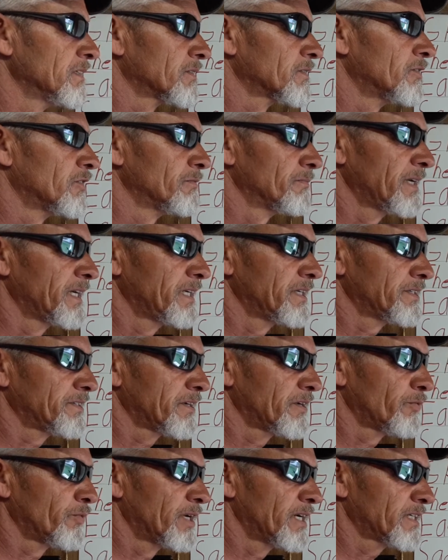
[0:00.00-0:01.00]
Going to meet at
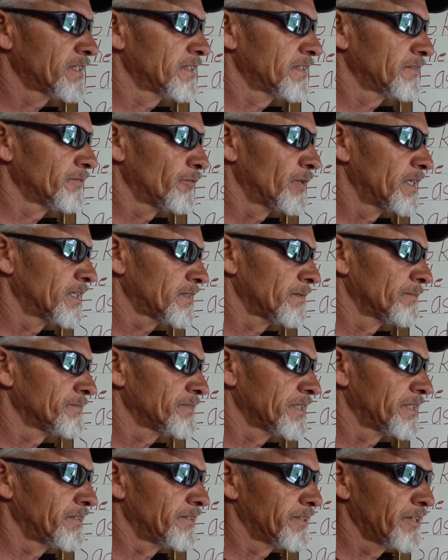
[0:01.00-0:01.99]
the Wel Welcome
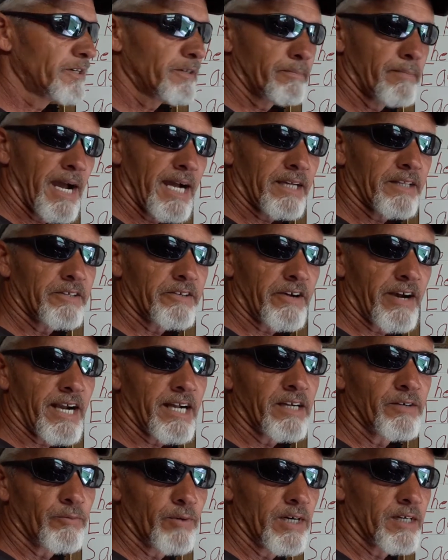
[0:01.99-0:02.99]
Center here, back of the
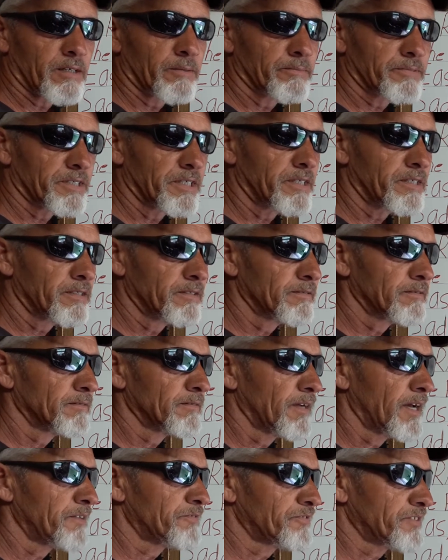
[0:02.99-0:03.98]
Dragon Welcome Center.
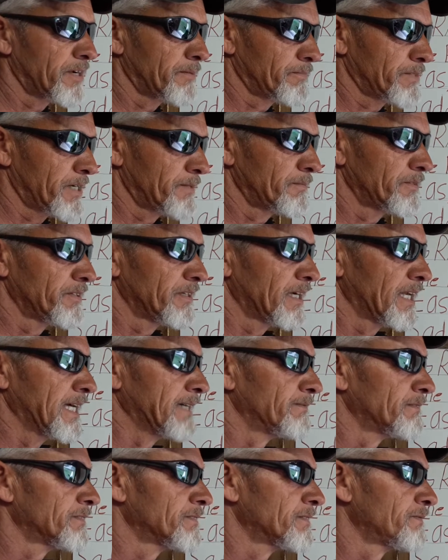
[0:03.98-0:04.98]
That's September the
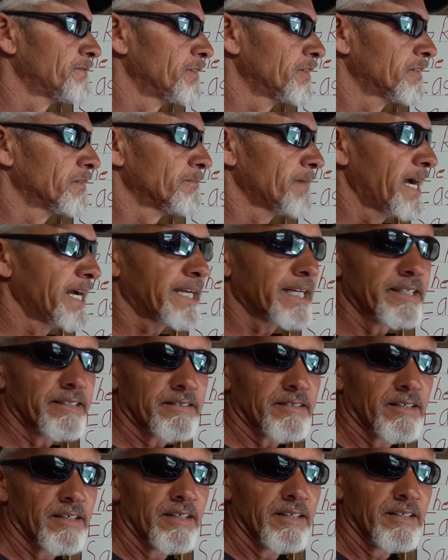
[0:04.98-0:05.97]
11th. If you can make it,
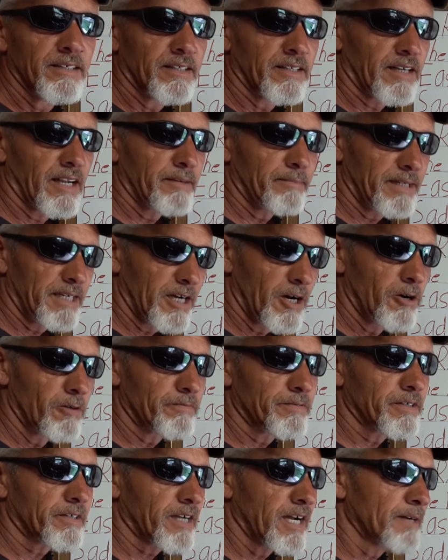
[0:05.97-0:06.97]
let me know
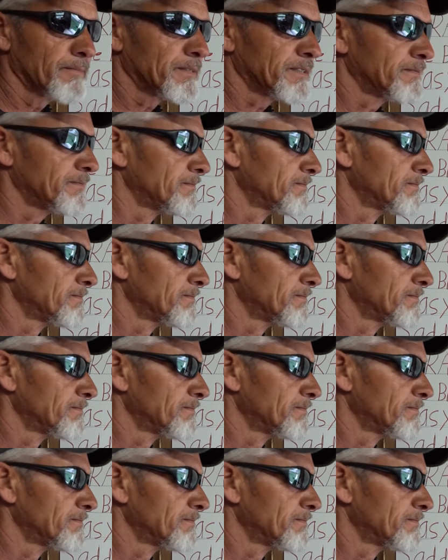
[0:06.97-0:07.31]
if you're coming.